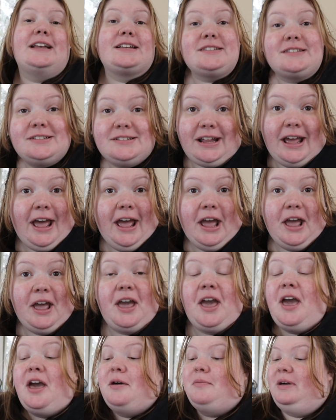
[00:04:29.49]

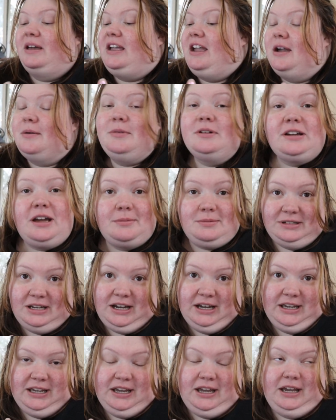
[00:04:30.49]
yesterday my camera kept
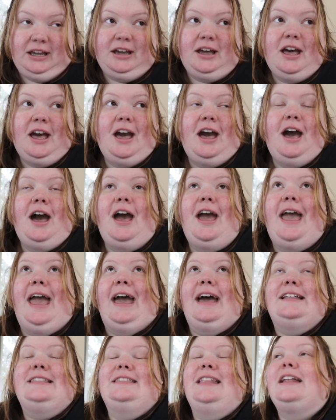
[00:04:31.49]
dying,
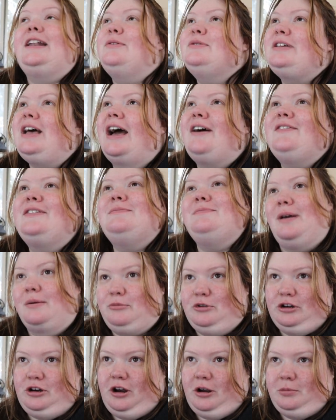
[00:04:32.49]
and then I was having
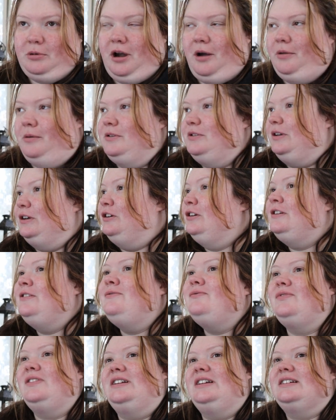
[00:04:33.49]
memory card problems, so I
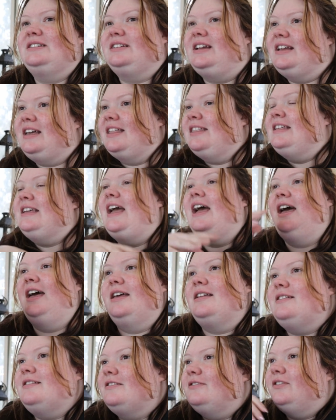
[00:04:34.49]
couldn't finish like the
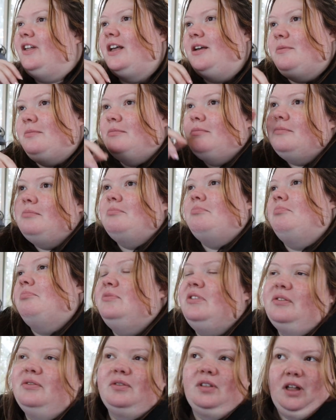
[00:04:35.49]
end of like
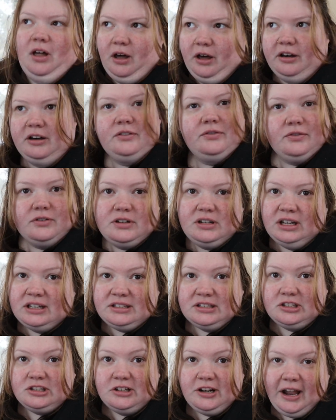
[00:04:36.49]
the vlog for
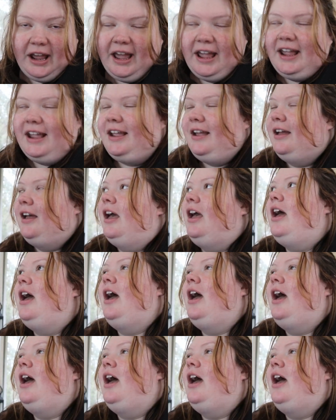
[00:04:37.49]
yesterday.